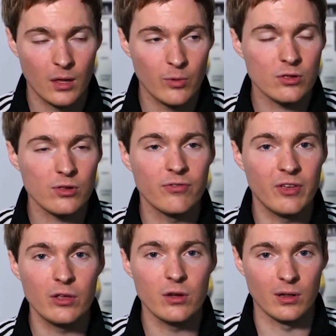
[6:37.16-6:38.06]
He was such a
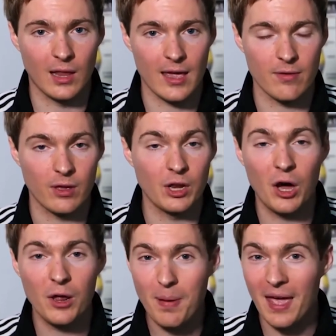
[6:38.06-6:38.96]
failure in life, an
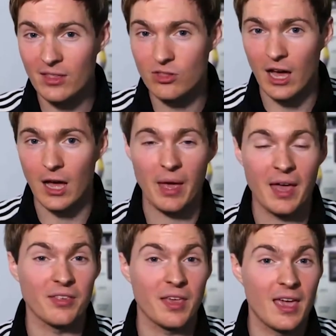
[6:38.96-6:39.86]
unpaid job
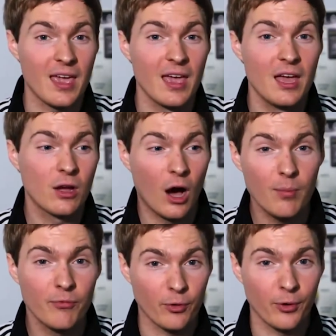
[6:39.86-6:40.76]
as a
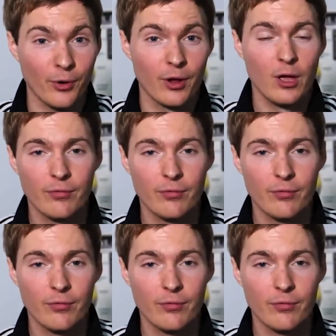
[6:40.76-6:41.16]
comforter